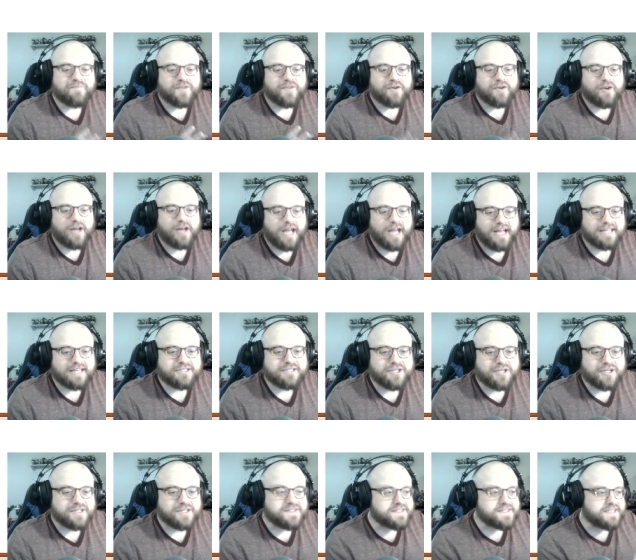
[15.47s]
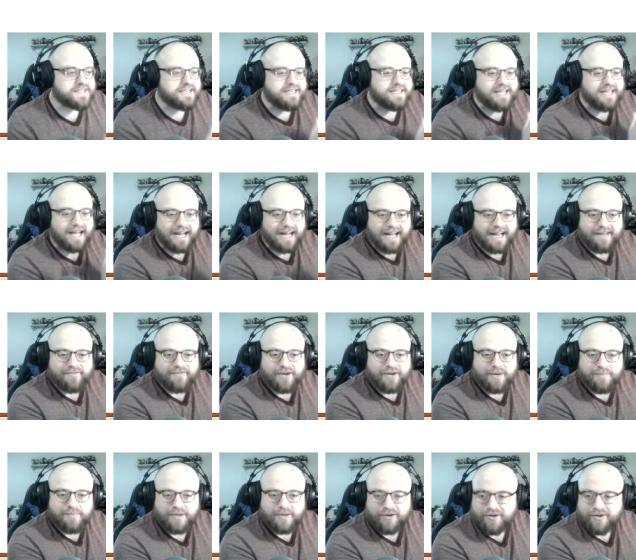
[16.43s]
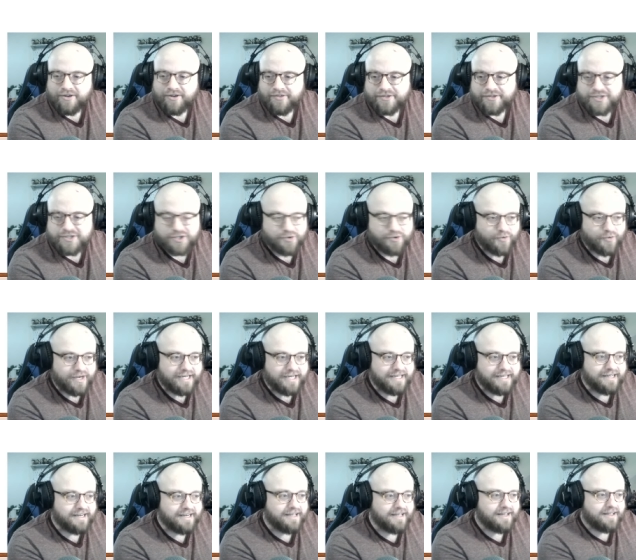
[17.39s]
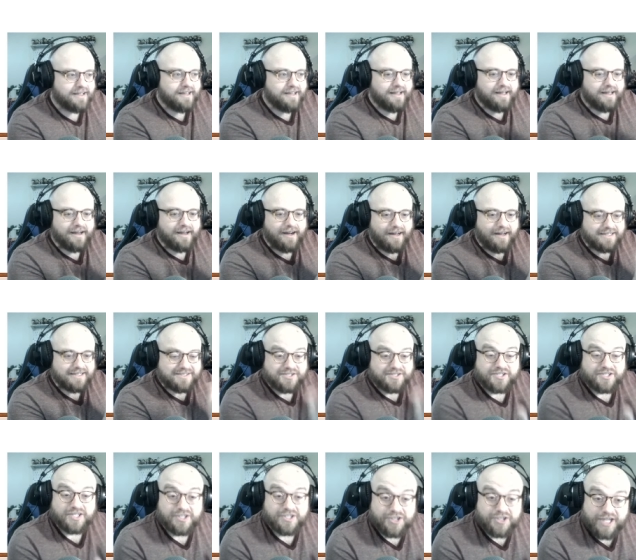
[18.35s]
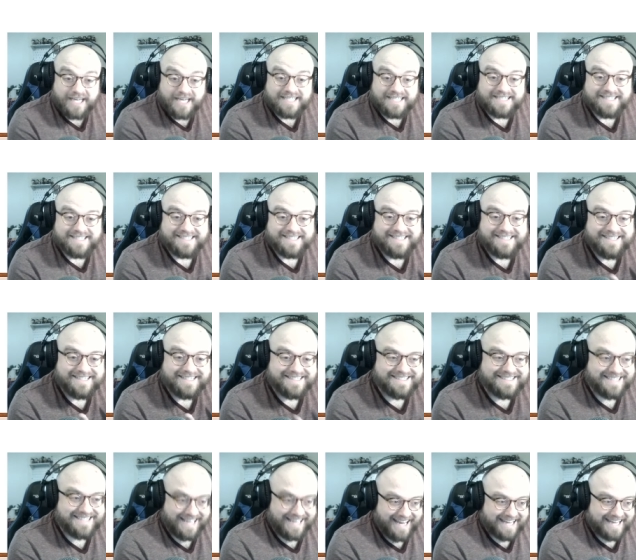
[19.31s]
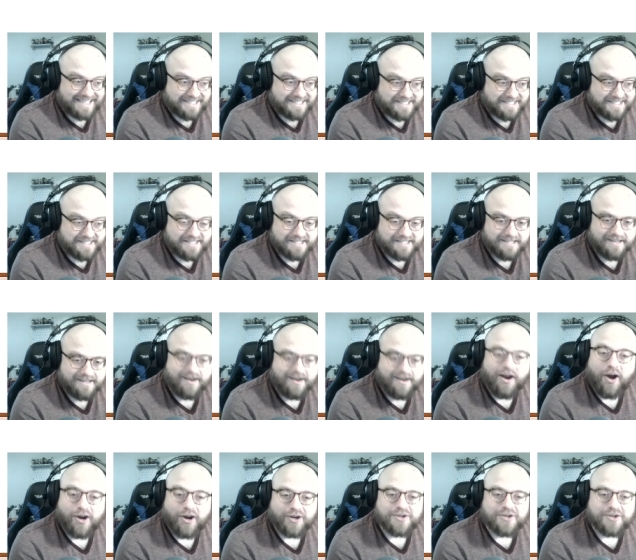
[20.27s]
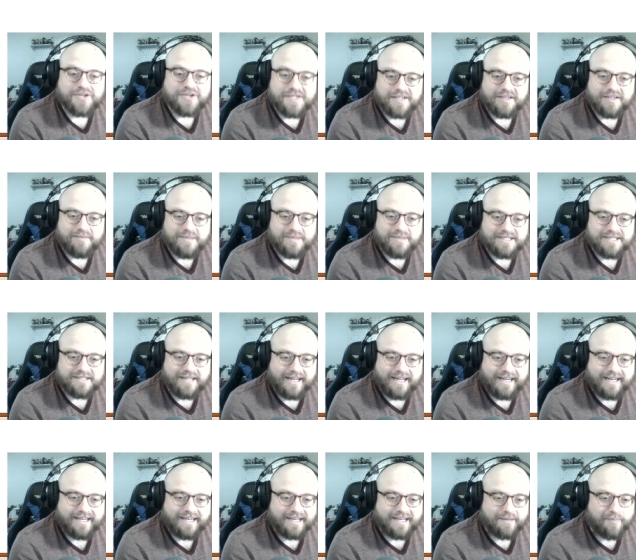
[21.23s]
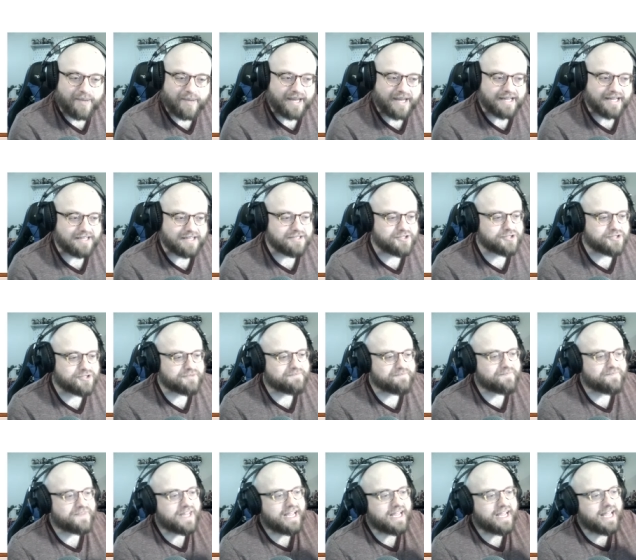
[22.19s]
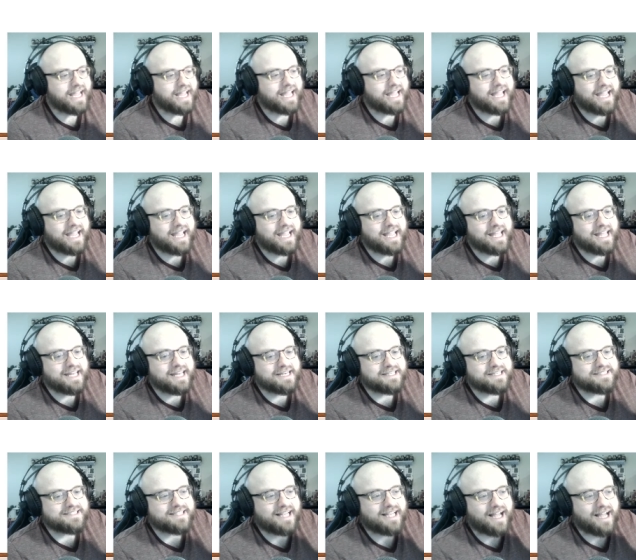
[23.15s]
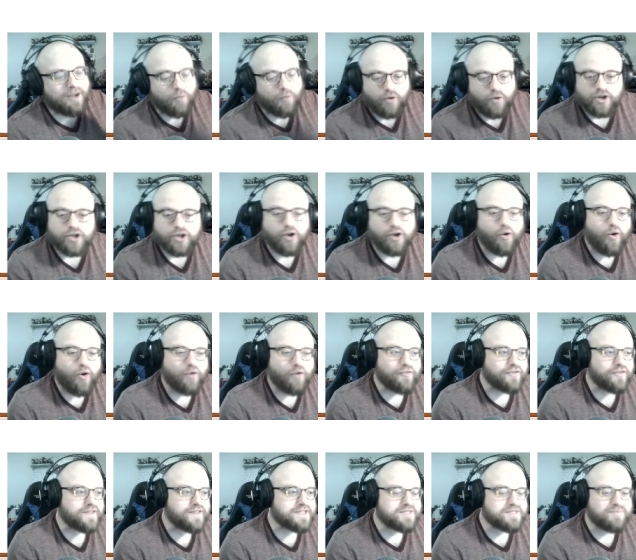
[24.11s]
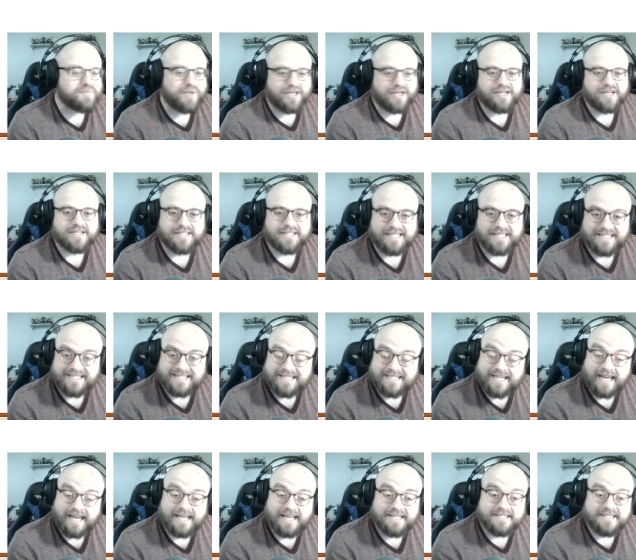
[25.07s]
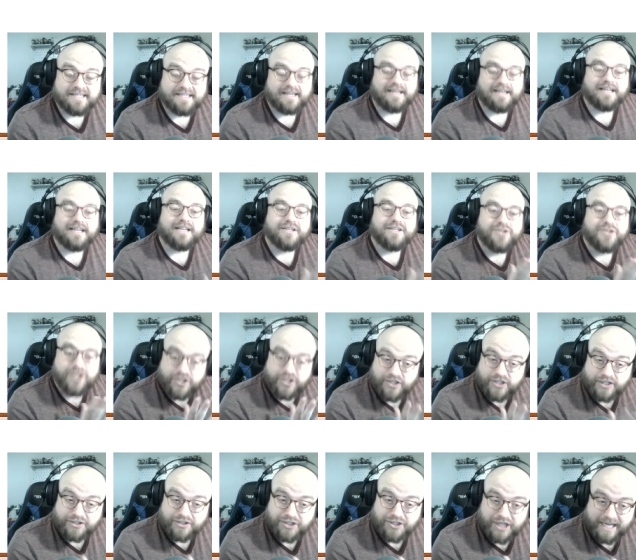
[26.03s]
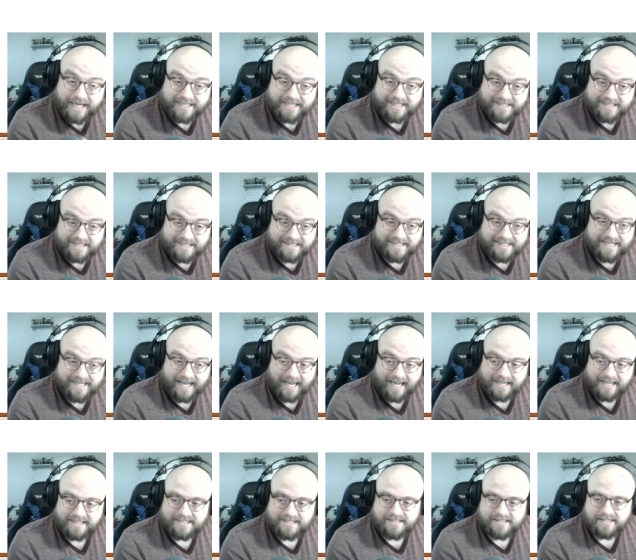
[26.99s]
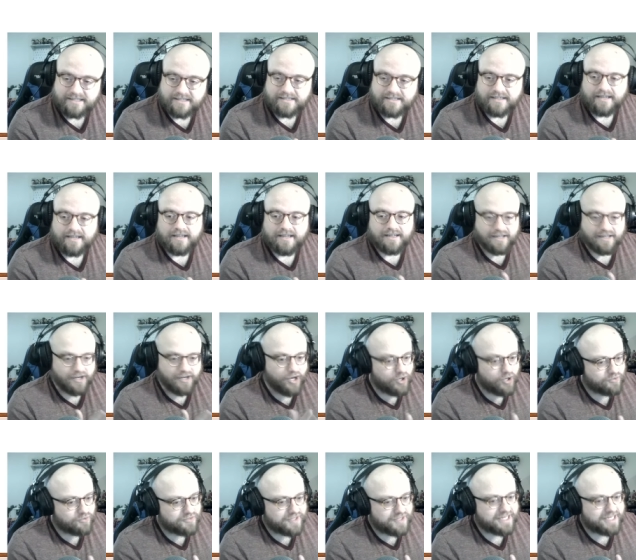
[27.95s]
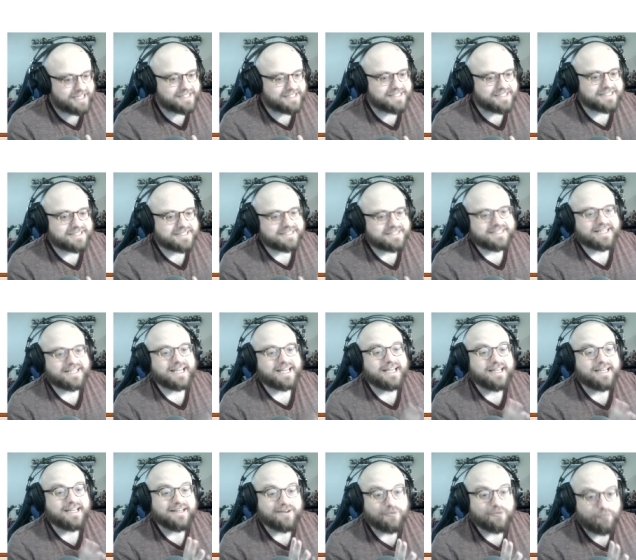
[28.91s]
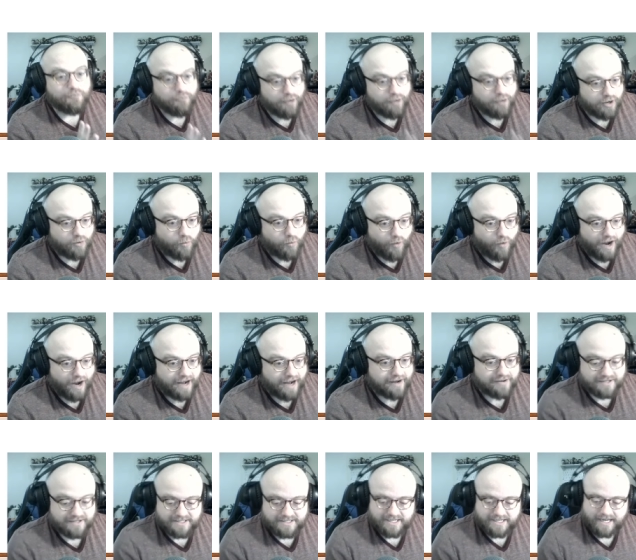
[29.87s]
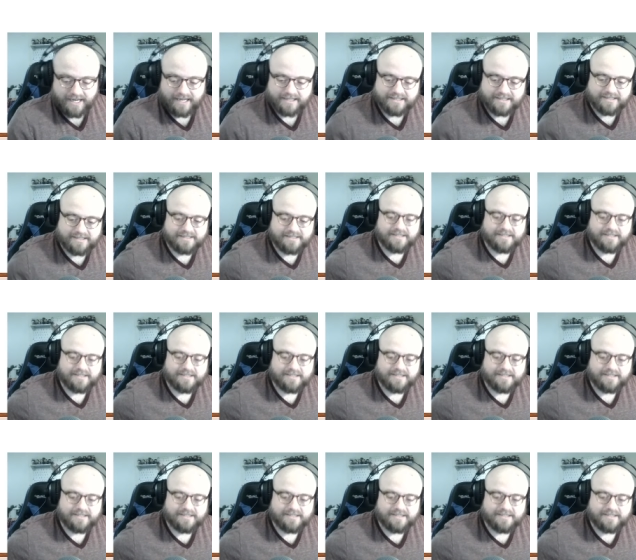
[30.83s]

As you can see, I have it up here on the screen, suggested texts on our syllabus landing page. And I want to go over this because it says suggested texts. Note that it doesn't say required texts.